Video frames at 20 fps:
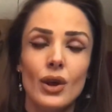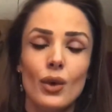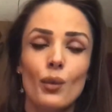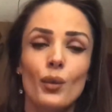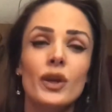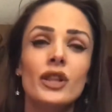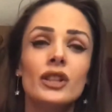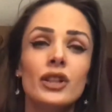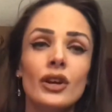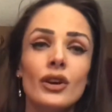
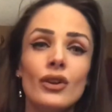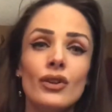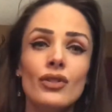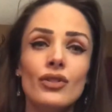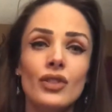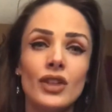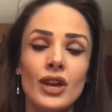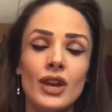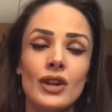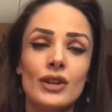We learn
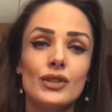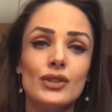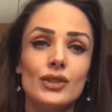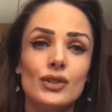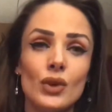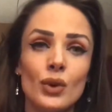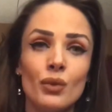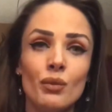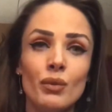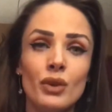things
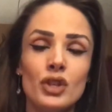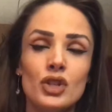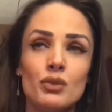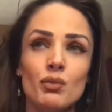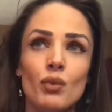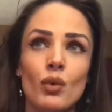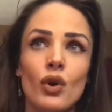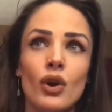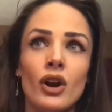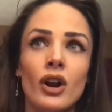so much
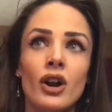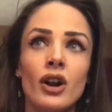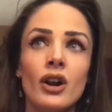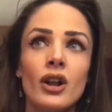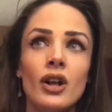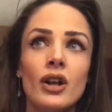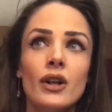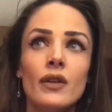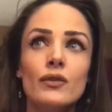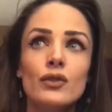more
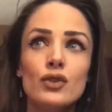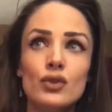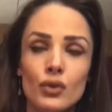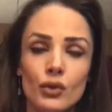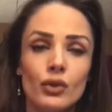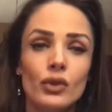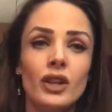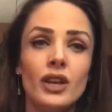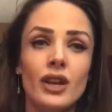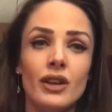
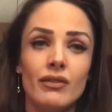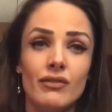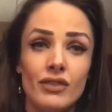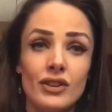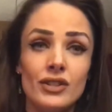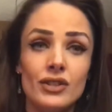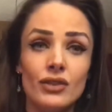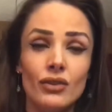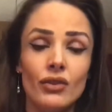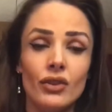truly and
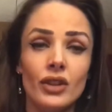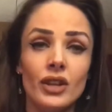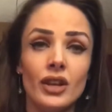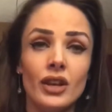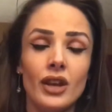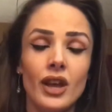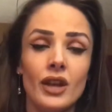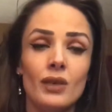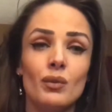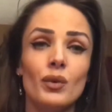
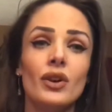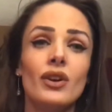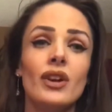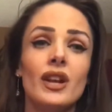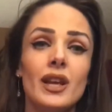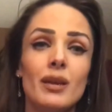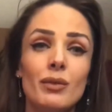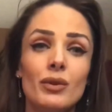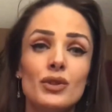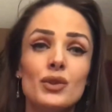viscerally, and we're
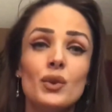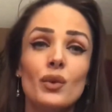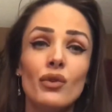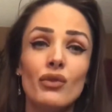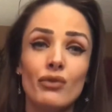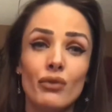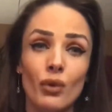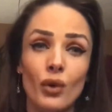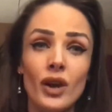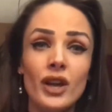able to
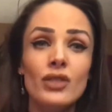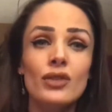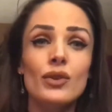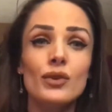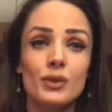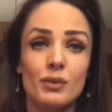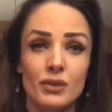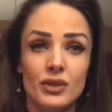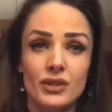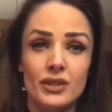avoid
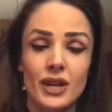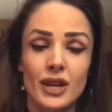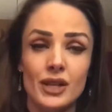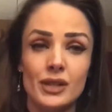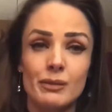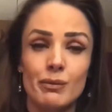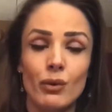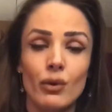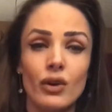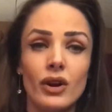those
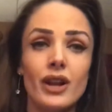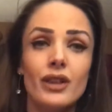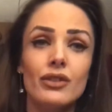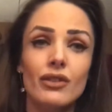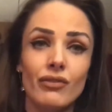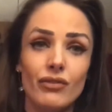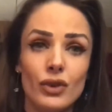mistakes more in the